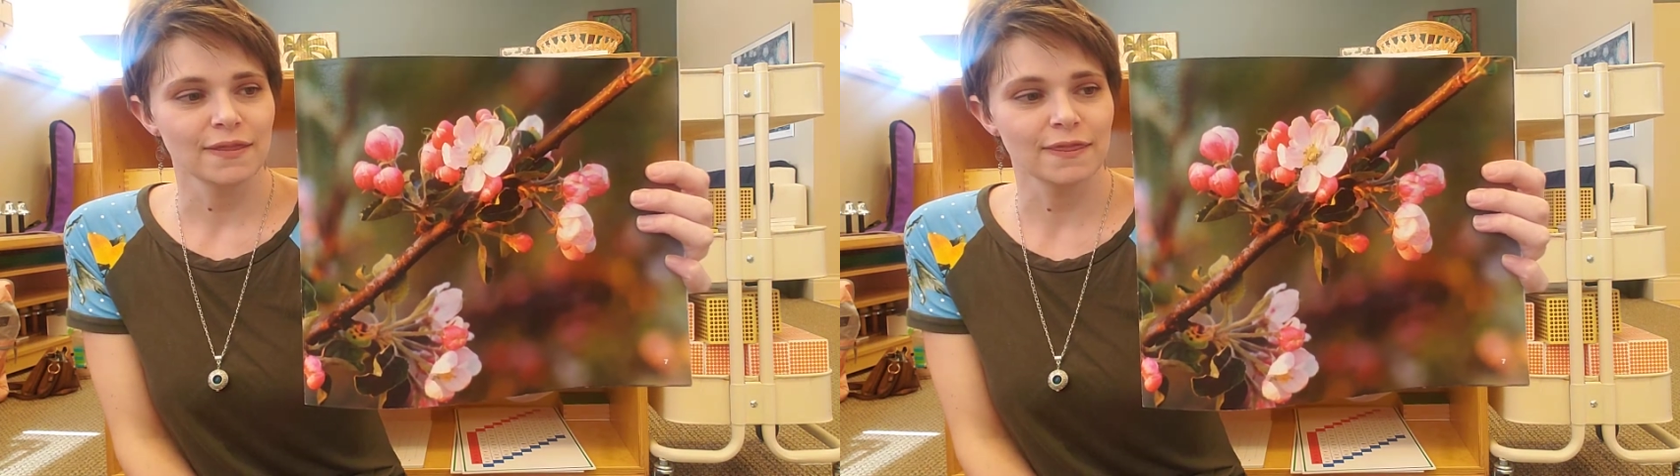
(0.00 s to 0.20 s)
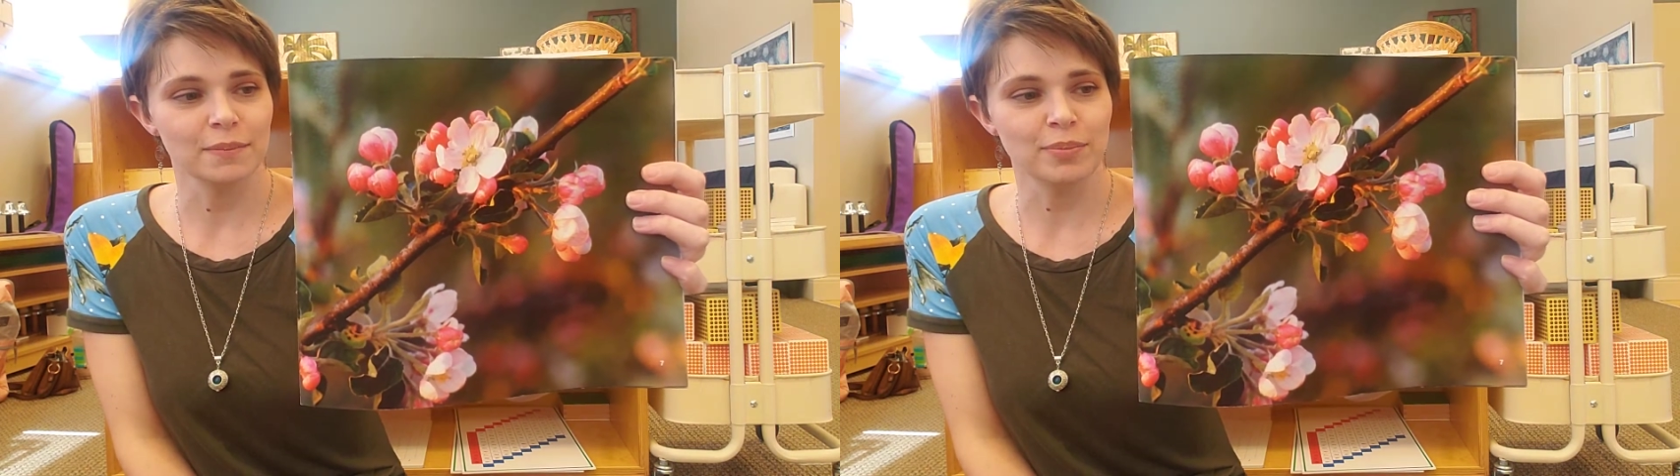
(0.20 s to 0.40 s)

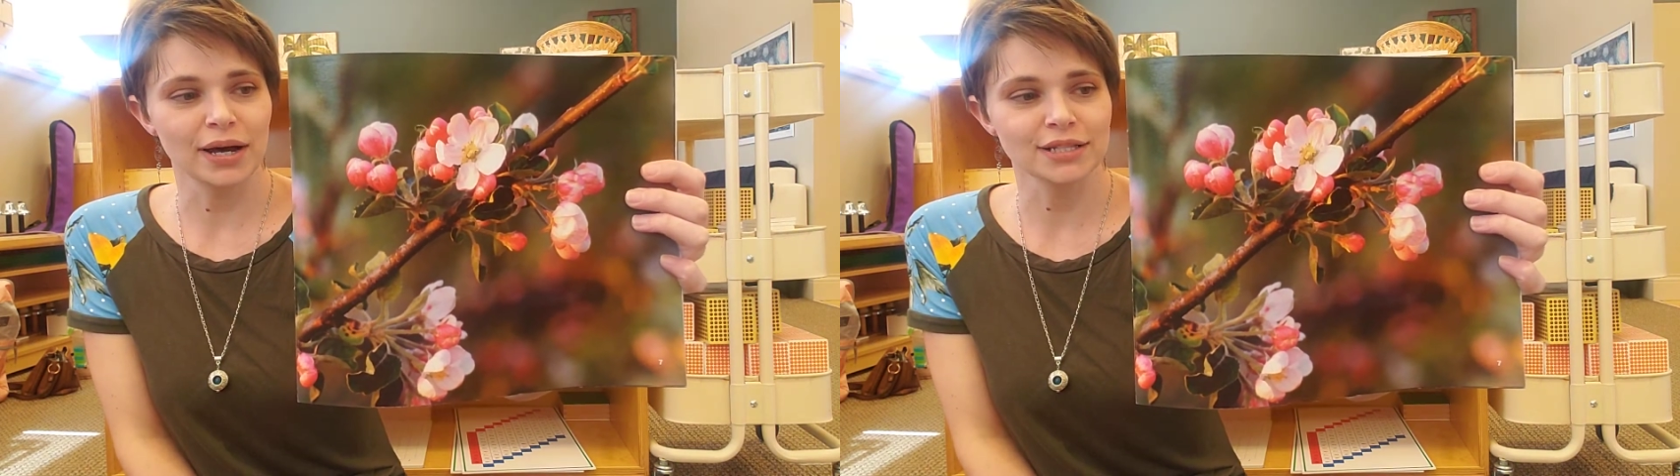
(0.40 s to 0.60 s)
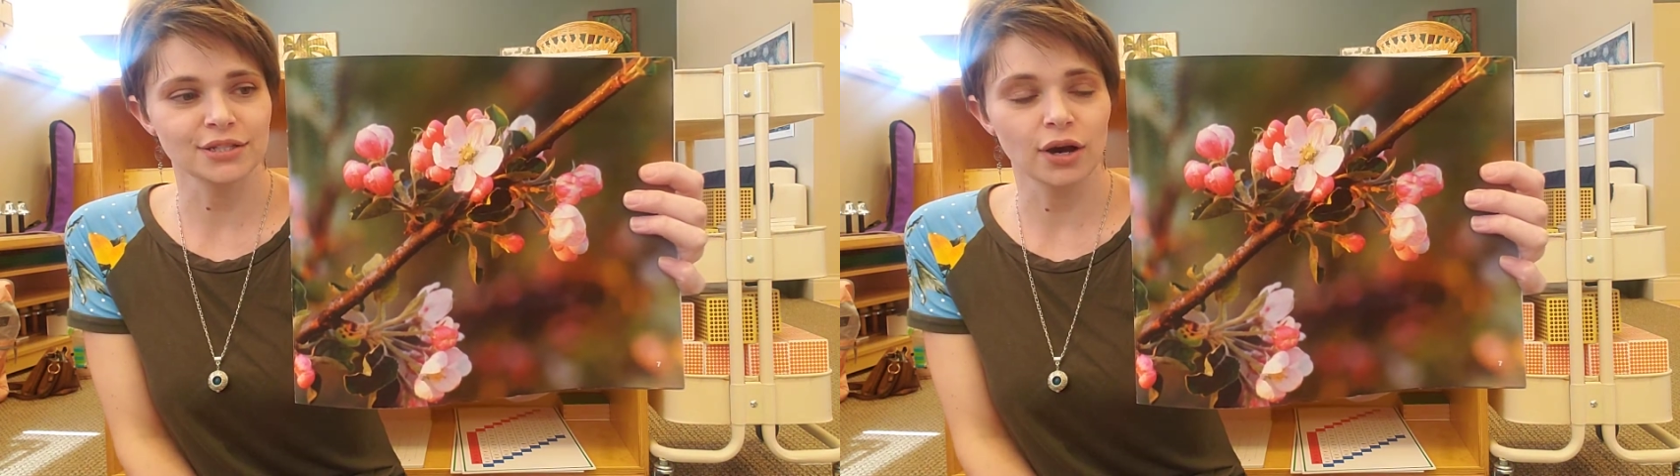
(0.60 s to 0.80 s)
The
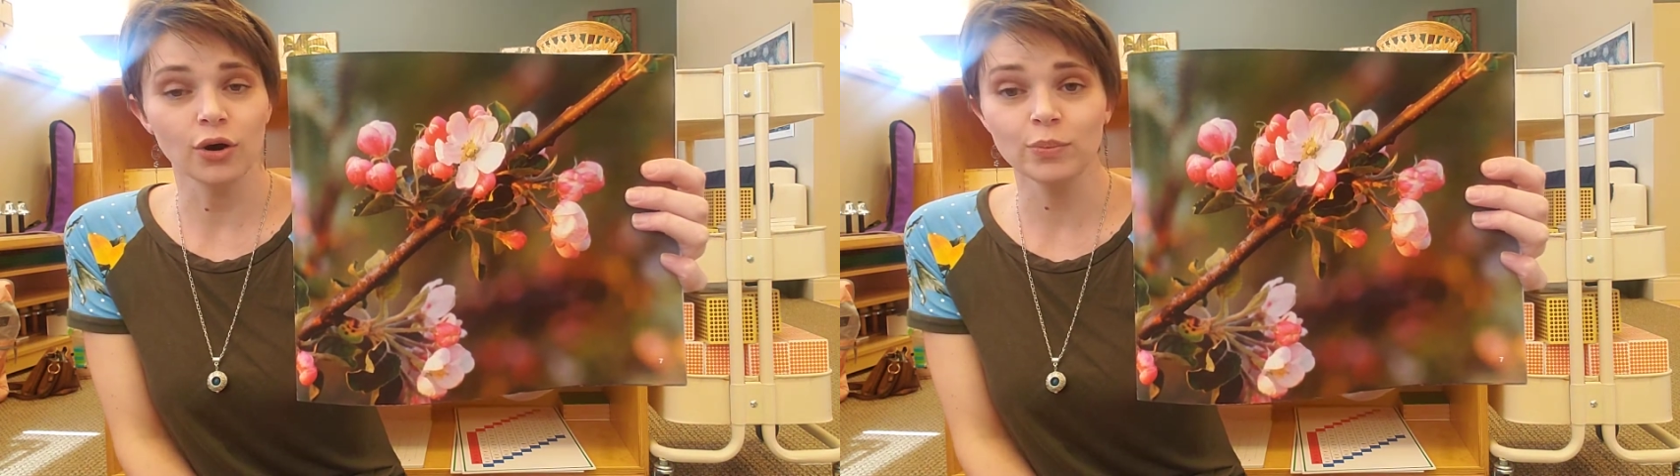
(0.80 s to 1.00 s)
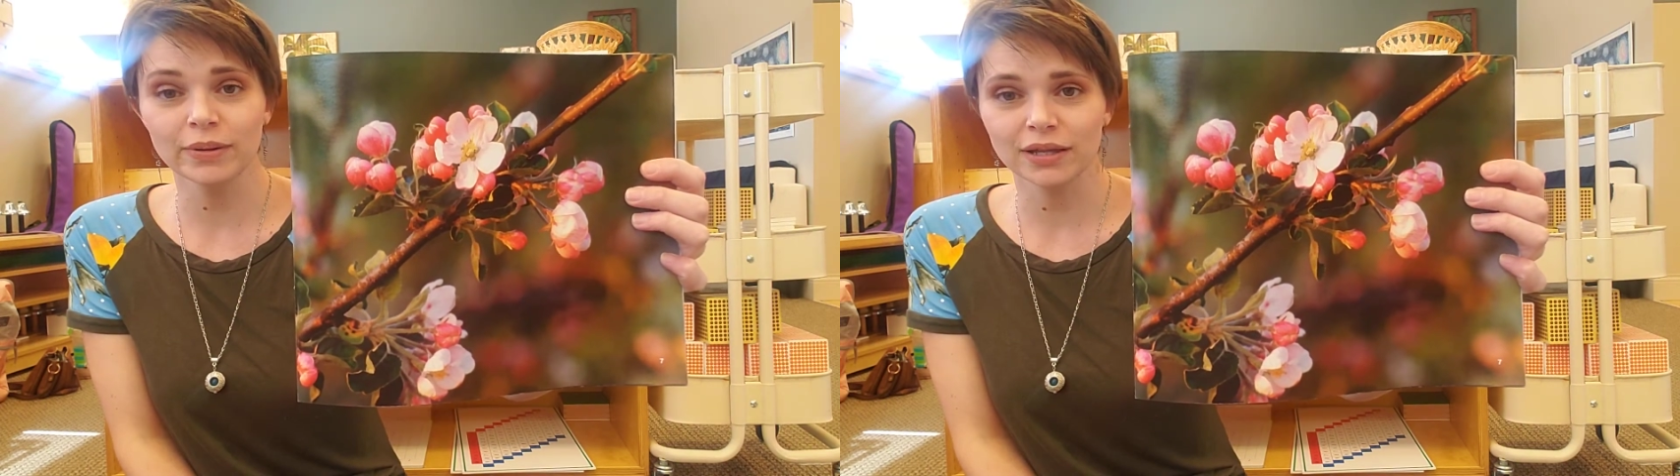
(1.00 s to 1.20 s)
buds
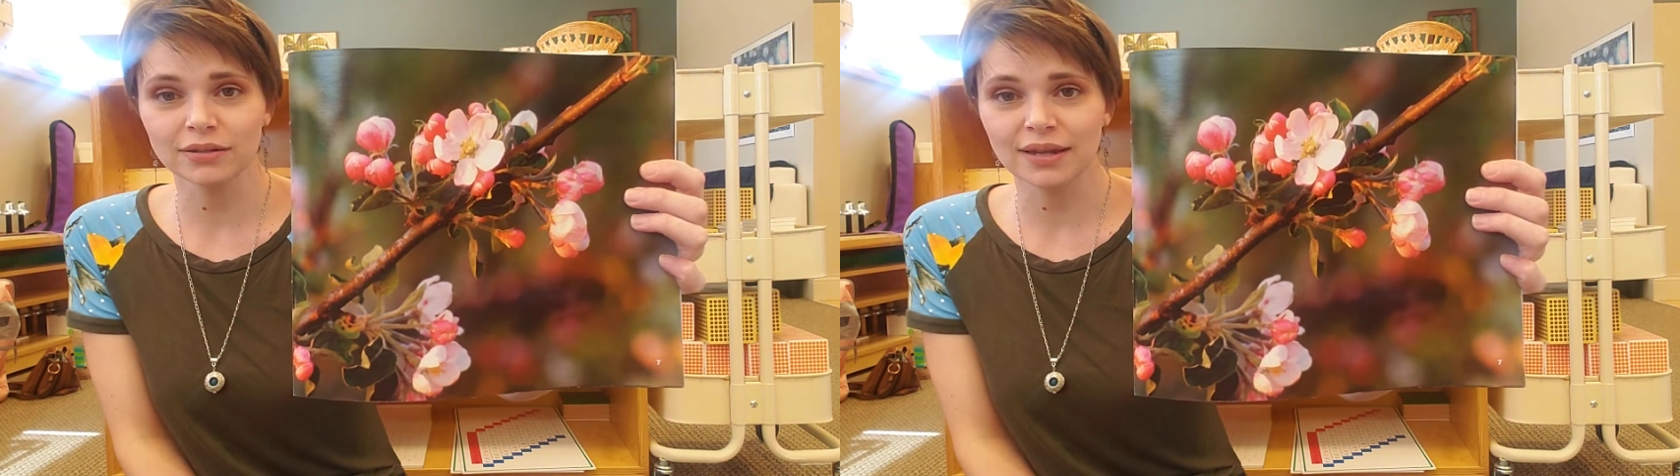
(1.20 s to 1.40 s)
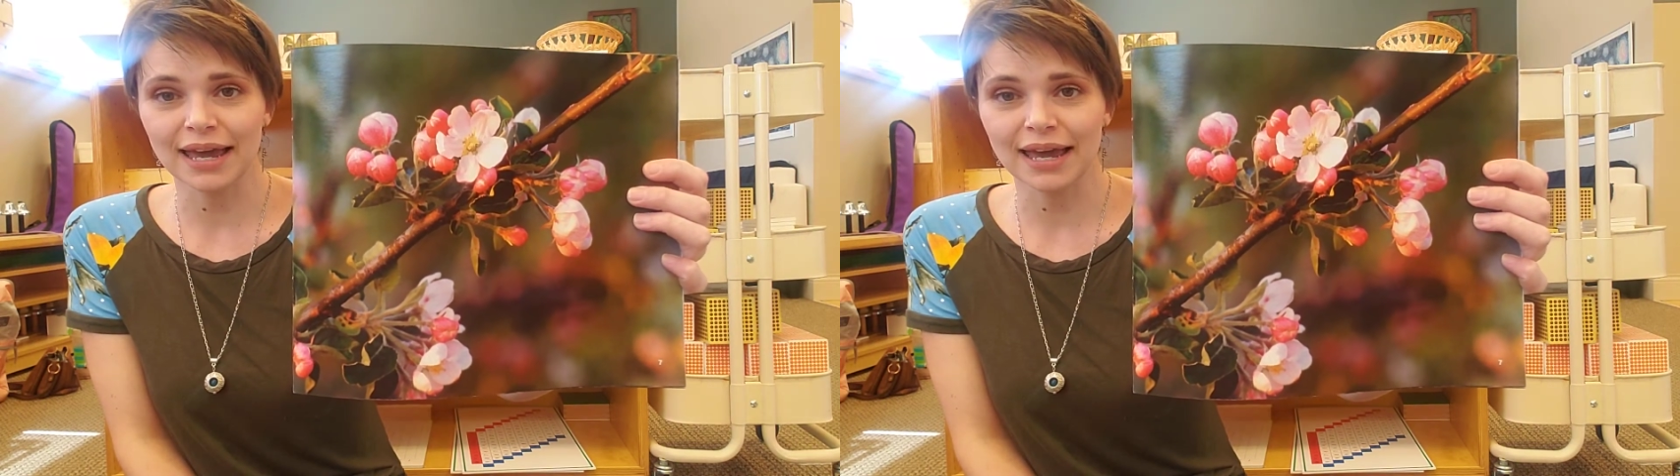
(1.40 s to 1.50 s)
open